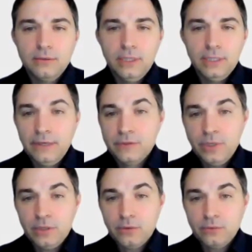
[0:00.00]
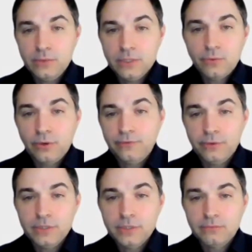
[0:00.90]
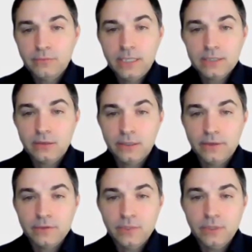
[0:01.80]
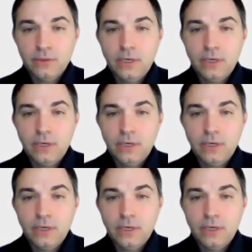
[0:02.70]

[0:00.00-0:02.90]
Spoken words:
it gives me the square footage, and that's all it gives me.